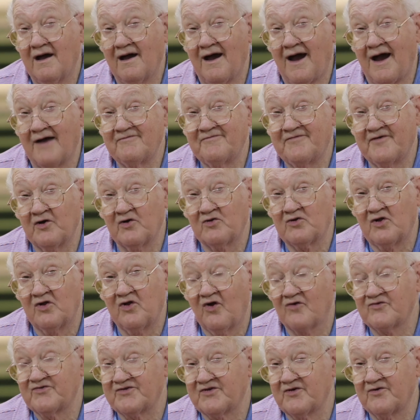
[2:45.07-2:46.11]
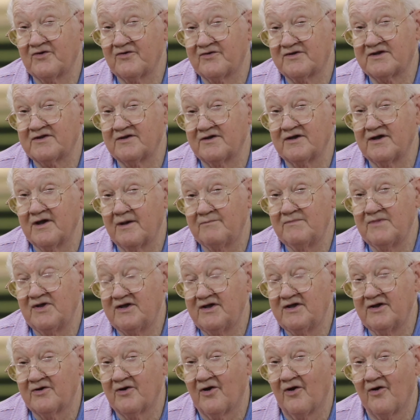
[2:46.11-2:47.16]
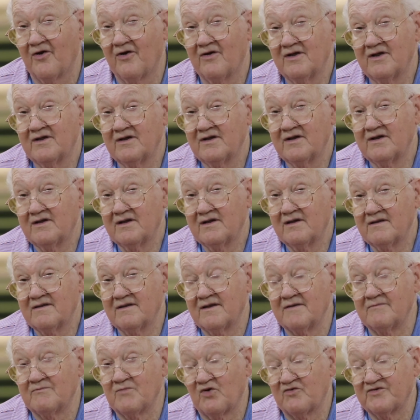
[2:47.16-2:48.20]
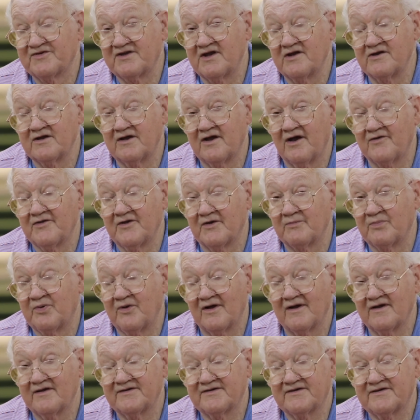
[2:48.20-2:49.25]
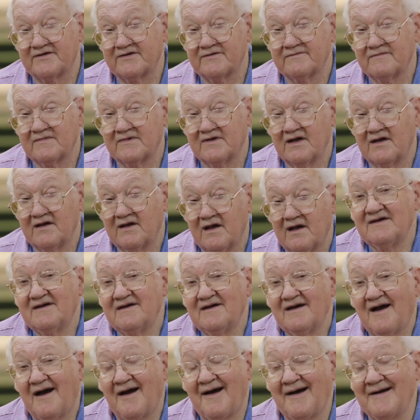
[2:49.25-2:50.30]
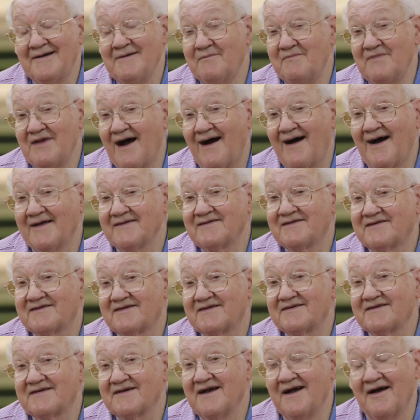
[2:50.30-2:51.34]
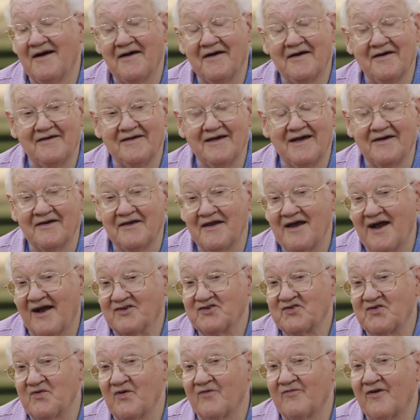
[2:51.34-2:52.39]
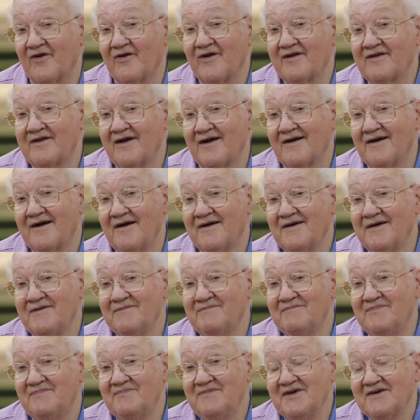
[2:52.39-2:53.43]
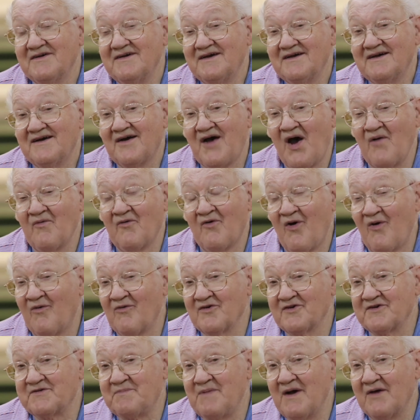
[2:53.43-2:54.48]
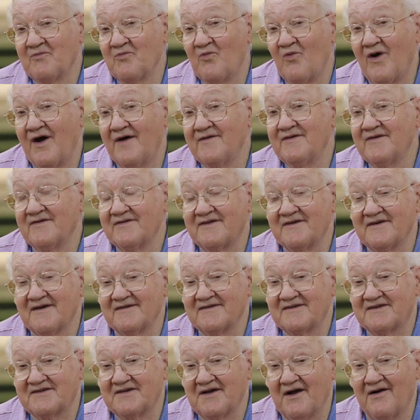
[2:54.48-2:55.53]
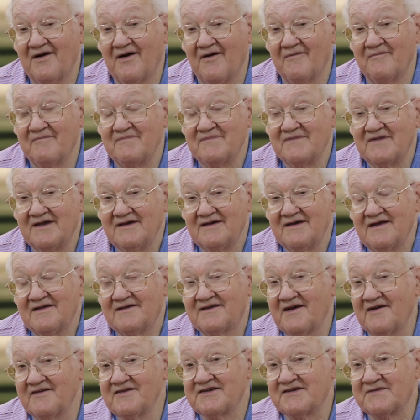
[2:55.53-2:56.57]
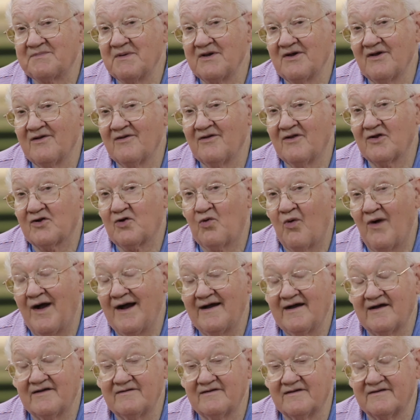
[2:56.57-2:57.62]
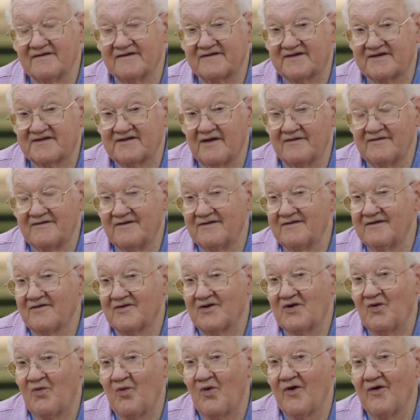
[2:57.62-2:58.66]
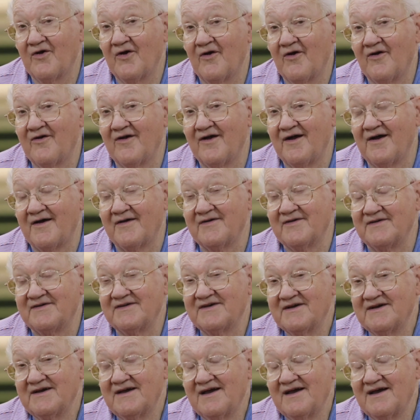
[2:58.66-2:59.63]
I feel closer to Him here than most any other place. I am not an extrovert. I've always been one that tends to be a little quiet and sit in the corner, and